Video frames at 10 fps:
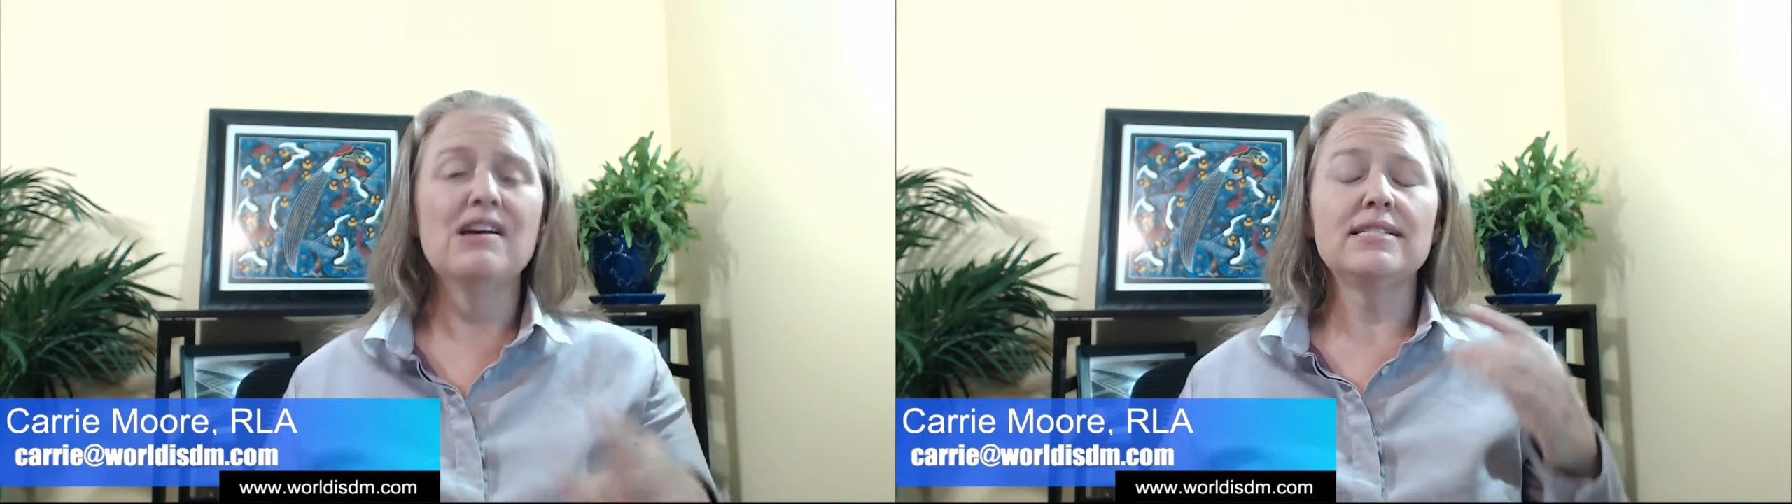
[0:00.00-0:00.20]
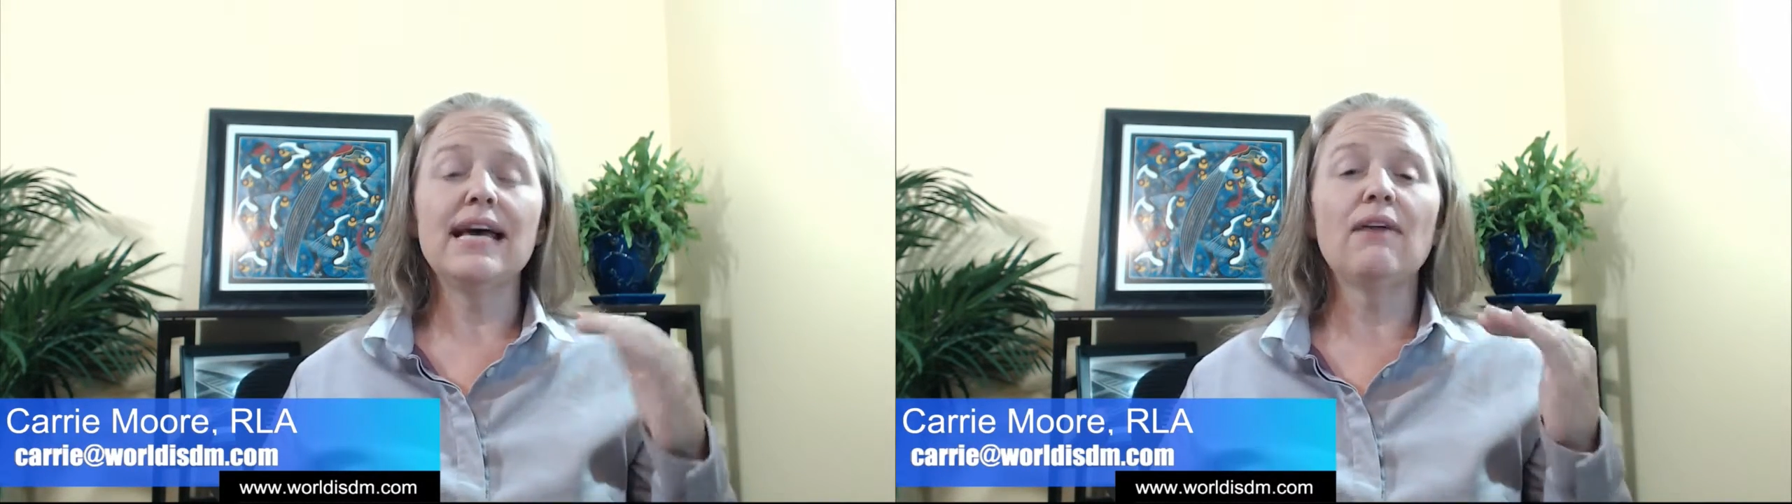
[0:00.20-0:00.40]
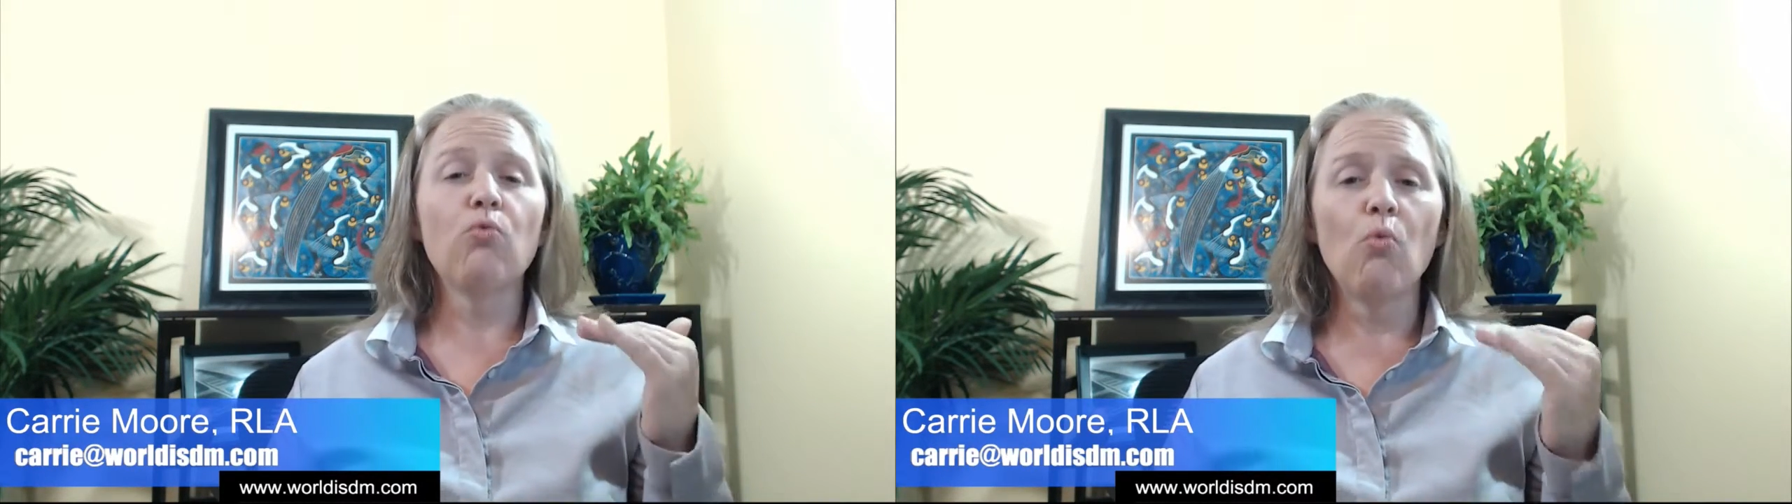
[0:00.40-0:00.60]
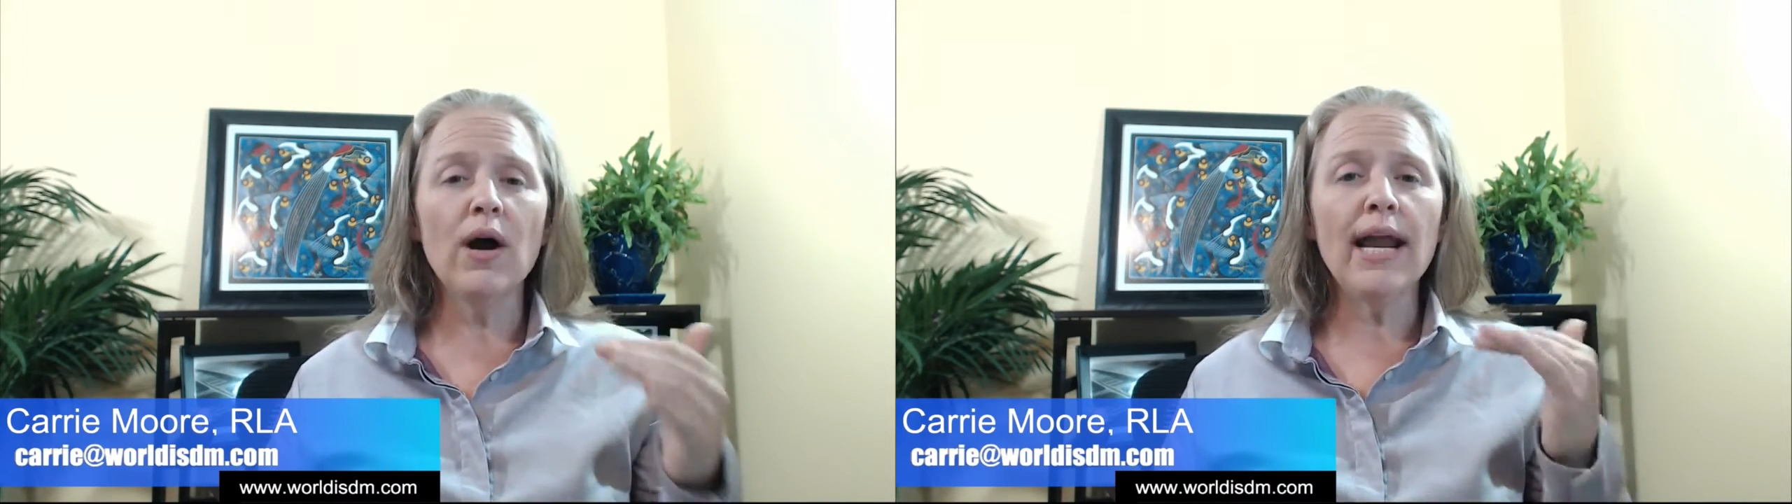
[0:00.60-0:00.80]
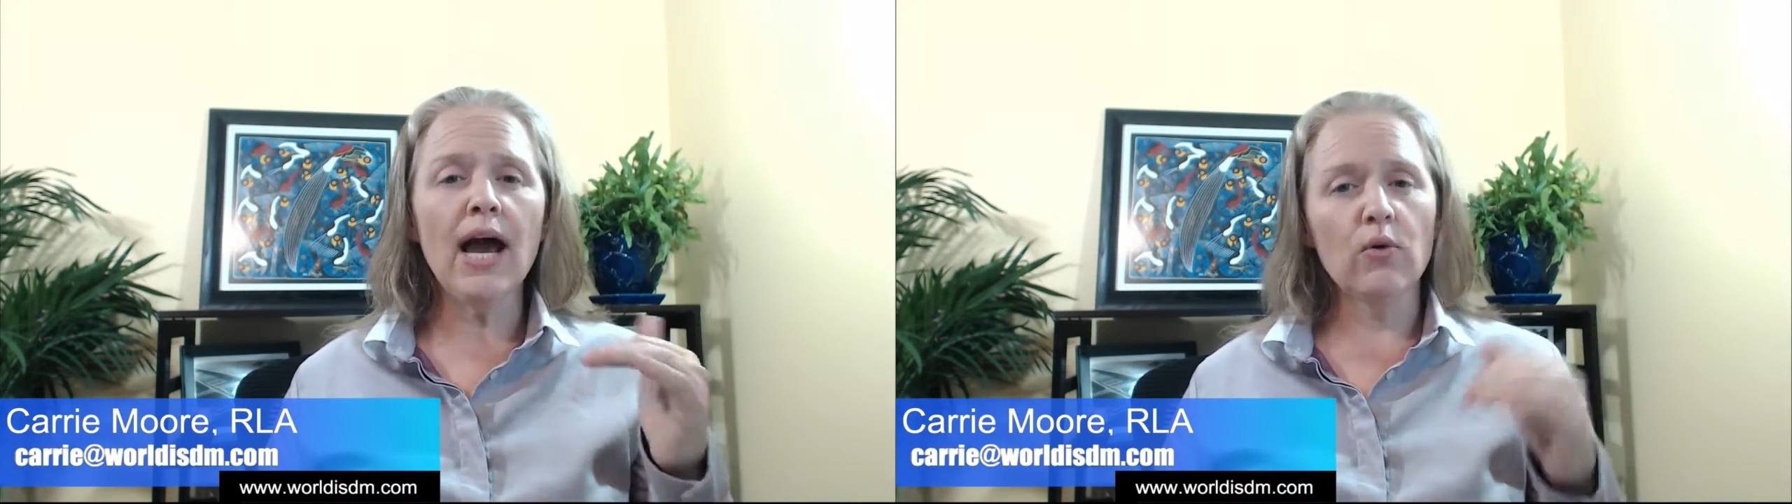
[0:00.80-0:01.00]
to have
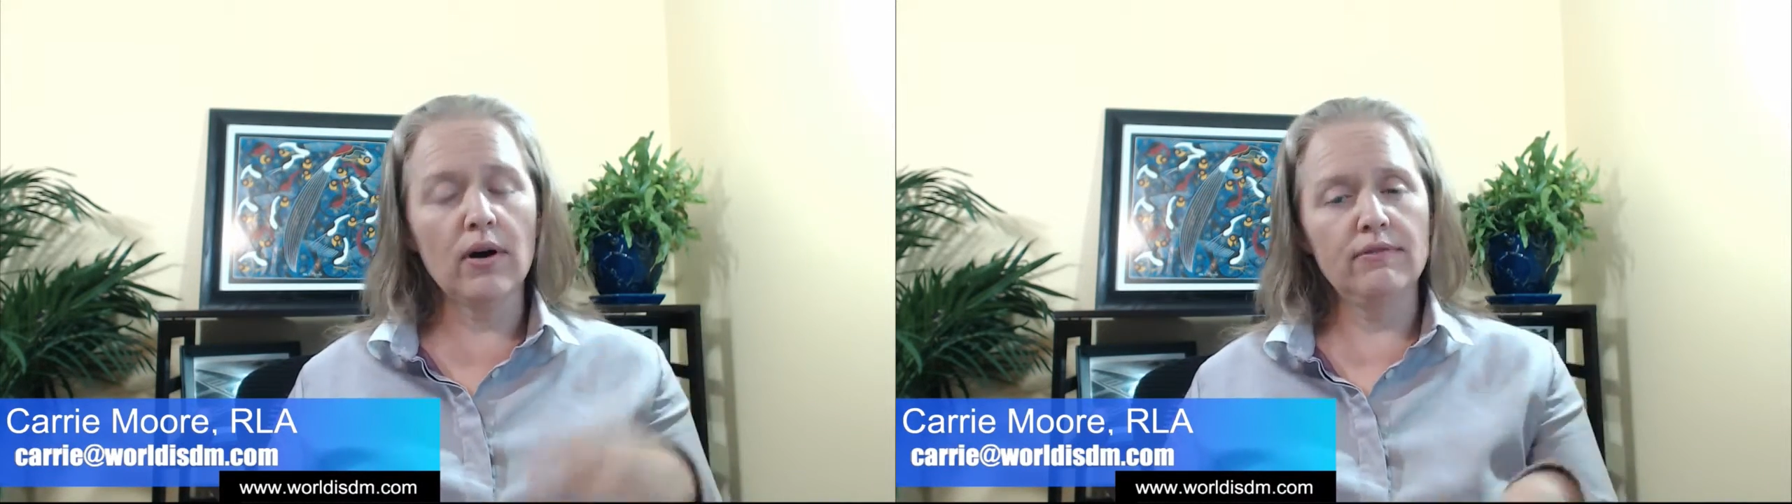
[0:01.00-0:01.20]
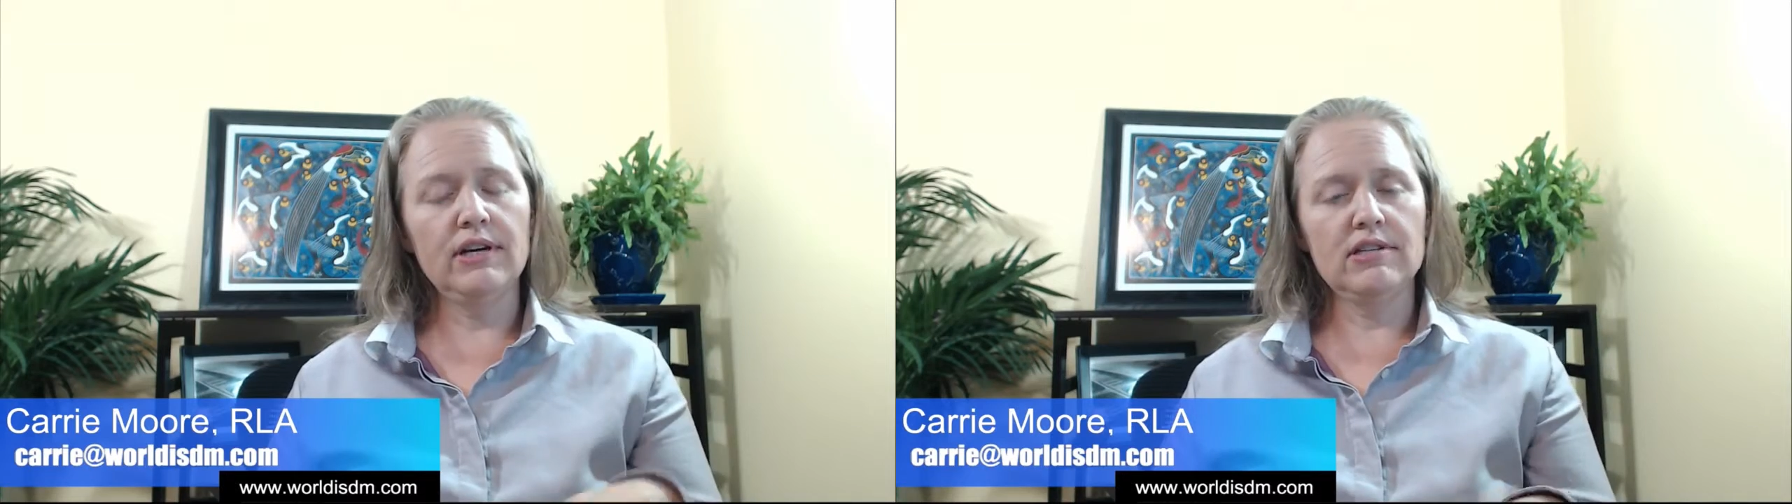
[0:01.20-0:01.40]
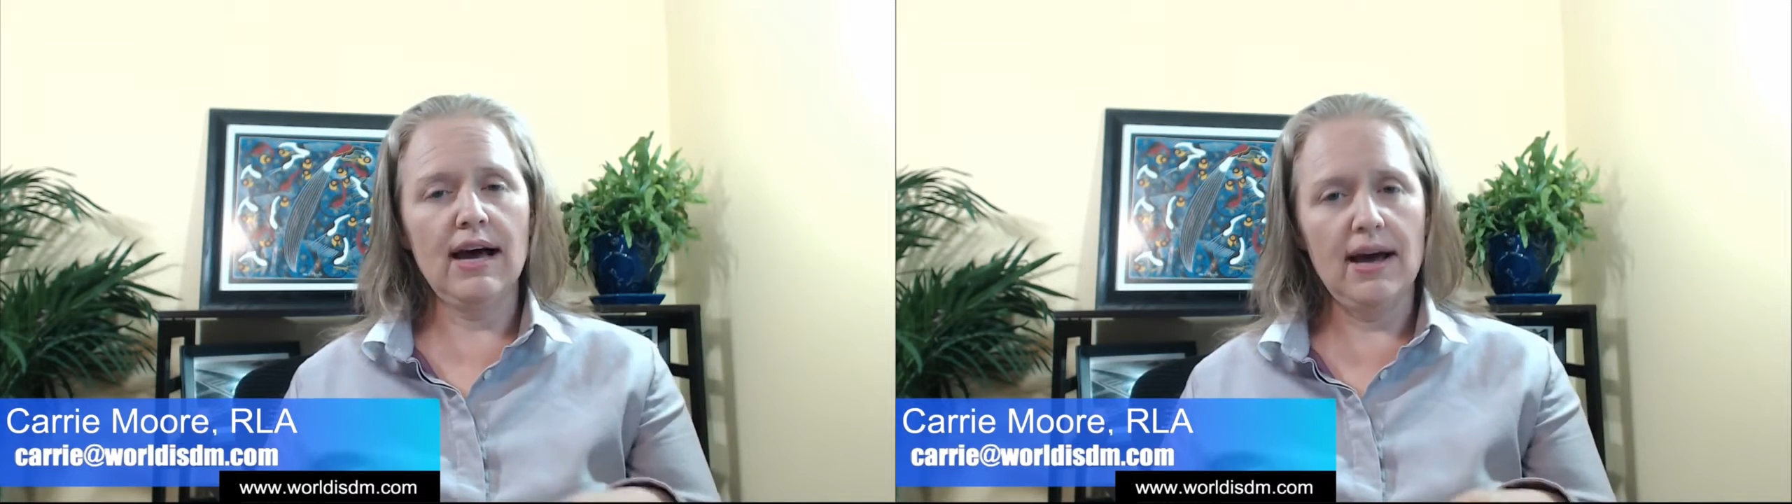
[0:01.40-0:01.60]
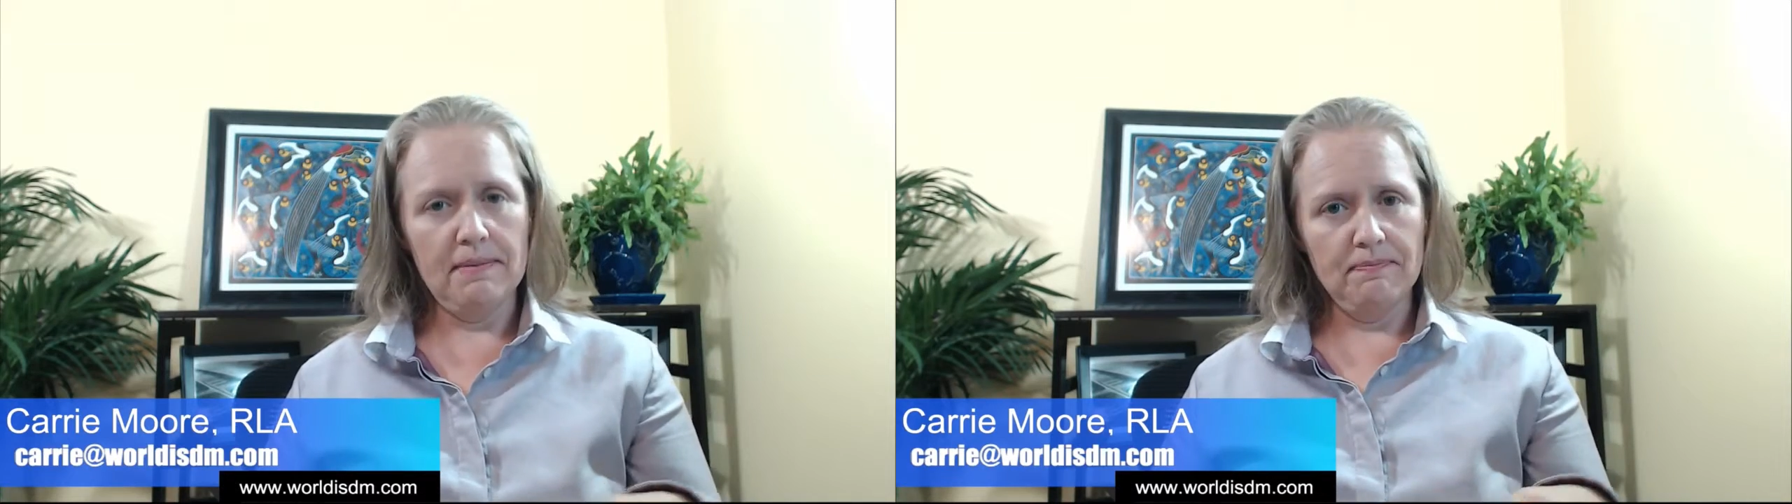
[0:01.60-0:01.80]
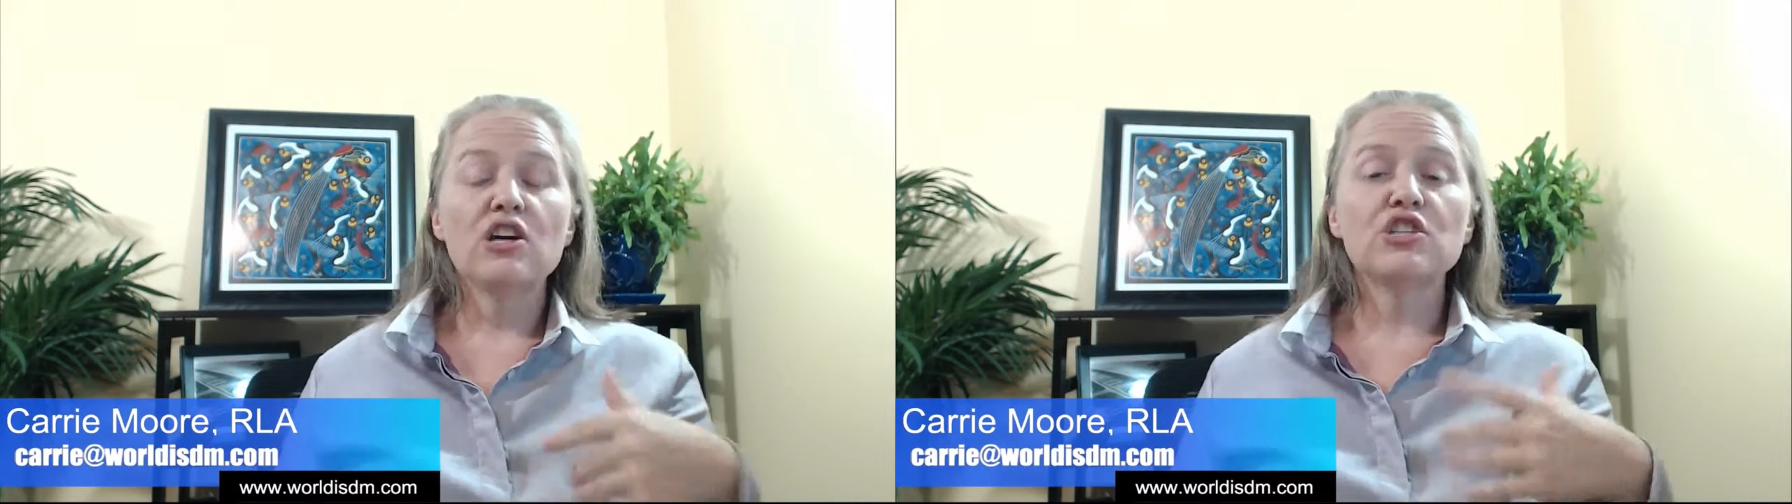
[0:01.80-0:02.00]
1 hour of their time.